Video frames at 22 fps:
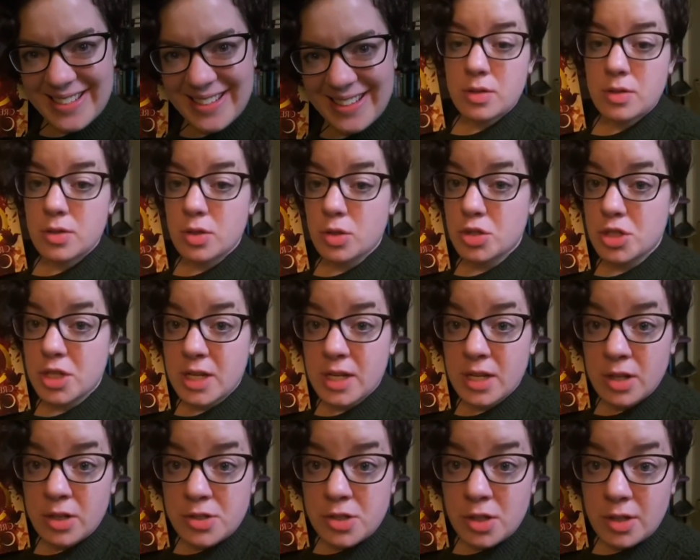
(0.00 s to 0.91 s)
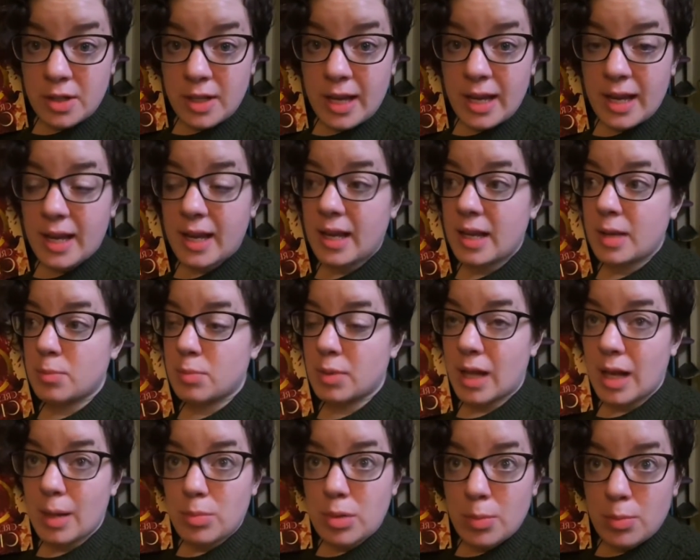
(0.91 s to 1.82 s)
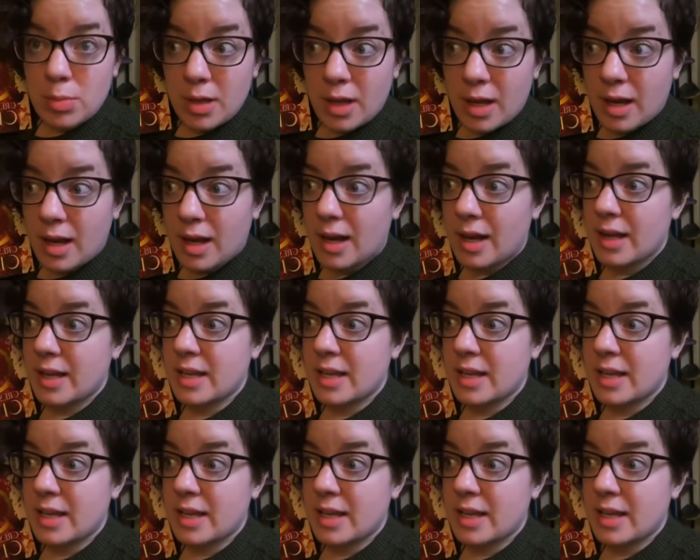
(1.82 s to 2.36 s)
So she heals her leg, blah, blah, blah.